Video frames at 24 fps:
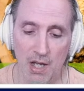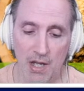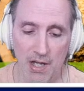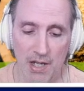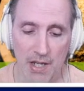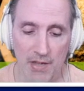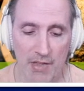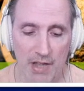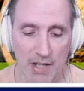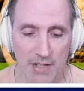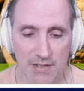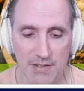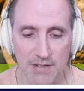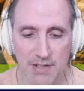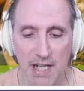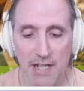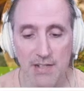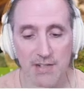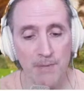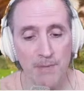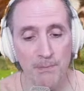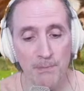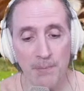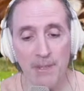yeah,
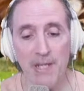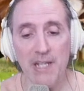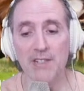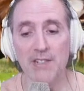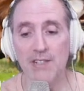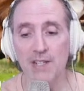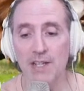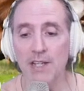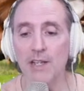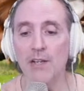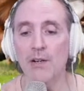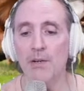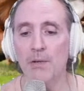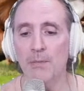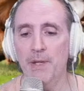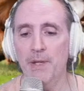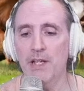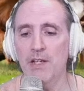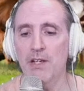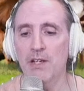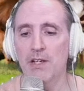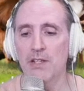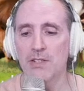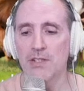that's a big deal
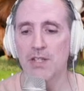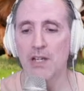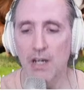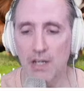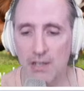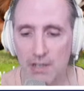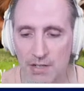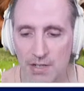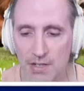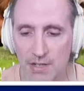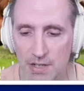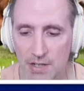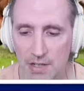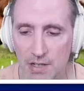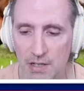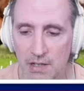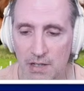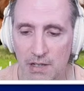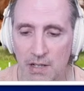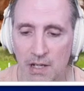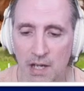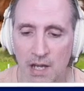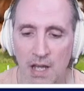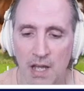because Hudson.